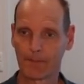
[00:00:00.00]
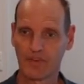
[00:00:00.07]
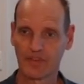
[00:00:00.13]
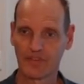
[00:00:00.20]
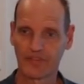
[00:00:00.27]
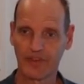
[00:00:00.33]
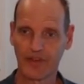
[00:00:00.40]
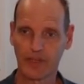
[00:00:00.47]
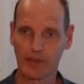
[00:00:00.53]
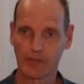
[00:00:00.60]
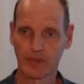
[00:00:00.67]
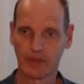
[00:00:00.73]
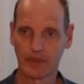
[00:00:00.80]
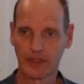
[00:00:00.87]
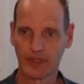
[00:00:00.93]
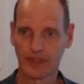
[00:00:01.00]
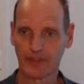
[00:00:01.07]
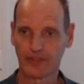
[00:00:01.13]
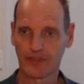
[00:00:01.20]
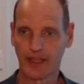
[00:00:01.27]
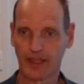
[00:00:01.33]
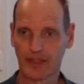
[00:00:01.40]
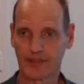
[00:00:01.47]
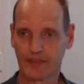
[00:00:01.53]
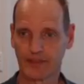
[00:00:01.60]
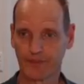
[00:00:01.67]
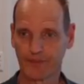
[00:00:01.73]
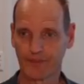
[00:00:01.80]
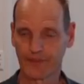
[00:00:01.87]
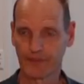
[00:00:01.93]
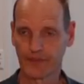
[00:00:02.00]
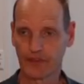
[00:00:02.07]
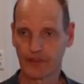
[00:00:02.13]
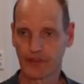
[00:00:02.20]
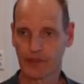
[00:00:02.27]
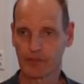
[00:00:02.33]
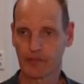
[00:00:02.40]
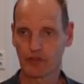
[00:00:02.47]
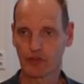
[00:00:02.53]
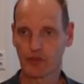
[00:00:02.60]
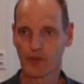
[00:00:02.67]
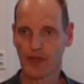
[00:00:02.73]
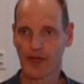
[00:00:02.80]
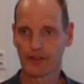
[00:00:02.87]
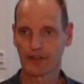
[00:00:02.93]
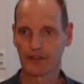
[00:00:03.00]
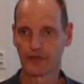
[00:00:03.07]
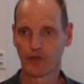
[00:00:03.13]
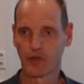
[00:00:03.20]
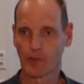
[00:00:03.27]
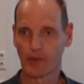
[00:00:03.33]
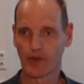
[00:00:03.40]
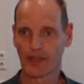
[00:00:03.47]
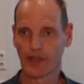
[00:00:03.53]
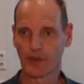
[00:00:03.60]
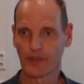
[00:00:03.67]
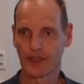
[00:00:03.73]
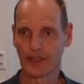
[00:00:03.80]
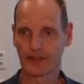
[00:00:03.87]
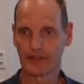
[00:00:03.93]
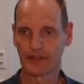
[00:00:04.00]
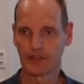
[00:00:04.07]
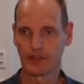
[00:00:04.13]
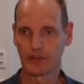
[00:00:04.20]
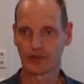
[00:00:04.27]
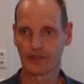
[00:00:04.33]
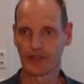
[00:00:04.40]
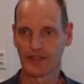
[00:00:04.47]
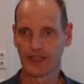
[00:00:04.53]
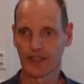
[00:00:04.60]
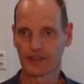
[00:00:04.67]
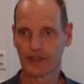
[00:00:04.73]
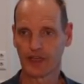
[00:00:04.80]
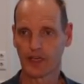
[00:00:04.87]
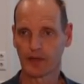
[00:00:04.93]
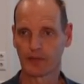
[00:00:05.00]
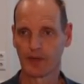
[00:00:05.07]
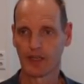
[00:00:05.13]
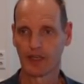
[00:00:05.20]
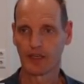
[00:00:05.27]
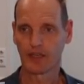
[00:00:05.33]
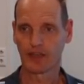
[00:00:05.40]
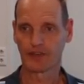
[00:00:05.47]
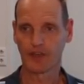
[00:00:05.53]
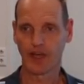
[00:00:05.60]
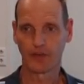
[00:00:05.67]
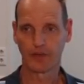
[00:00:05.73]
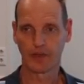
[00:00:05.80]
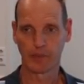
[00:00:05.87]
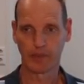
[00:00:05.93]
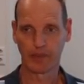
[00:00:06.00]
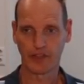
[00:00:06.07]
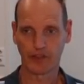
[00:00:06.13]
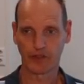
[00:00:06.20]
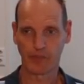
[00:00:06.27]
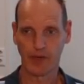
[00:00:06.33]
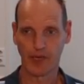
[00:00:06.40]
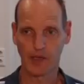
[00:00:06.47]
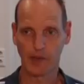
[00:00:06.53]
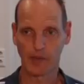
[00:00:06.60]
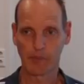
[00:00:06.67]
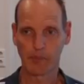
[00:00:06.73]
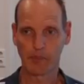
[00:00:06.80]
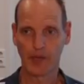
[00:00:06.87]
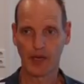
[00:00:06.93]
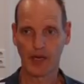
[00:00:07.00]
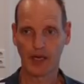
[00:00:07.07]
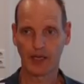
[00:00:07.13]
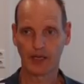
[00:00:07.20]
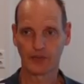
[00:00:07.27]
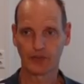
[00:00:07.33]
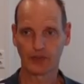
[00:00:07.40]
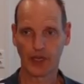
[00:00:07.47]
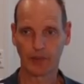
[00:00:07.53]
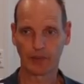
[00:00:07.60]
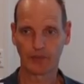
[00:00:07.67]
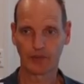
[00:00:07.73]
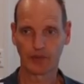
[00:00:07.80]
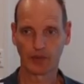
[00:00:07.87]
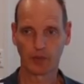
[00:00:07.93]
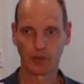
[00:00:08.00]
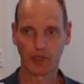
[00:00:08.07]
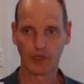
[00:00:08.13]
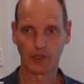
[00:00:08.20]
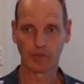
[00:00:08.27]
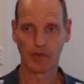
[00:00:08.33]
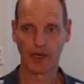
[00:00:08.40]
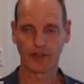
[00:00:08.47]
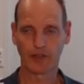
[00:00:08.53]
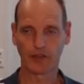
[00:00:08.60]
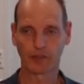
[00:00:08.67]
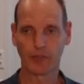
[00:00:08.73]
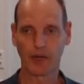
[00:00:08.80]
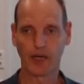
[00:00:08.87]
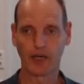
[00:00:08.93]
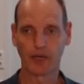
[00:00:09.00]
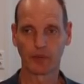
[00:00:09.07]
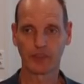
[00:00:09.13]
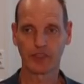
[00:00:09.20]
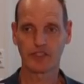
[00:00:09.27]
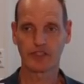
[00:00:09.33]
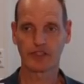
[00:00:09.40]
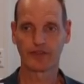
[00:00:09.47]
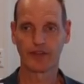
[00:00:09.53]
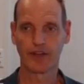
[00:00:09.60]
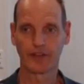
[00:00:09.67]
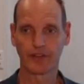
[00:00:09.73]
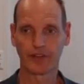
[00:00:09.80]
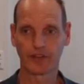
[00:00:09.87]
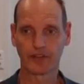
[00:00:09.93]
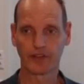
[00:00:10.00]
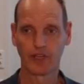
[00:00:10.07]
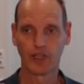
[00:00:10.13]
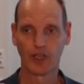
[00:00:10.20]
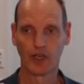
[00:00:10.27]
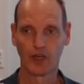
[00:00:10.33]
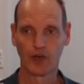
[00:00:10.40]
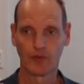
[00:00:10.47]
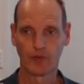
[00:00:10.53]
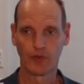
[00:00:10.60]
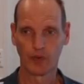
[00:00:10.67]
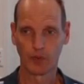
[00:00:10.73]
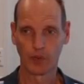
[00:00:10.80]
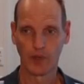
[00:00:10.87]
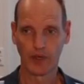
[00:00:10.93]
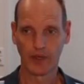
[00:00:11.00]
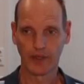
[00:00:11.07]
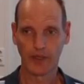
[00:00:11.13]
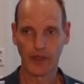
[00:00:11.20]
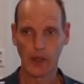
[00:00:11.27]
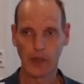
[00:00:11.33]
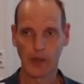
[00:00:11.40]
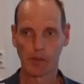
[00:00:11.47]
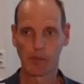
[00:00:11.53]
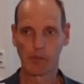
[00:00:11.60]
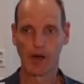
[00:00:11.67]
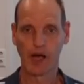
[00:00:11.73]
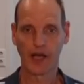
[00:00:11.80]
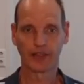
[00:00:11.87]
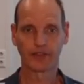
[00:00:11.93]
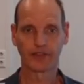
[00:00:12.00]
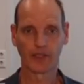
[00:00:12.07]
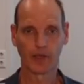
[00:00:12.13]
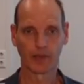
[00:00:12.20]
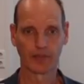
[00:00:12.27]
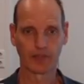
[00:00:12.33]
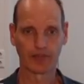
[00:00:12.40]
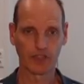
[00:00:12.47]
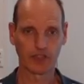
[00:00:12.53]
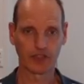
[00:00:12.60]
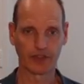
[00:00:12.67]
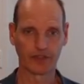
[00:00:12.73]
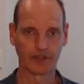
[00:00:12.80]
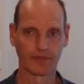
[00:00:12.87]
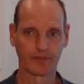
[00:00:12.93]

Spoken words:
variable is that the sigma square in the formula that we had used at that time is now replaced by pi times 1 minus pi, which is the variance for one binary observation.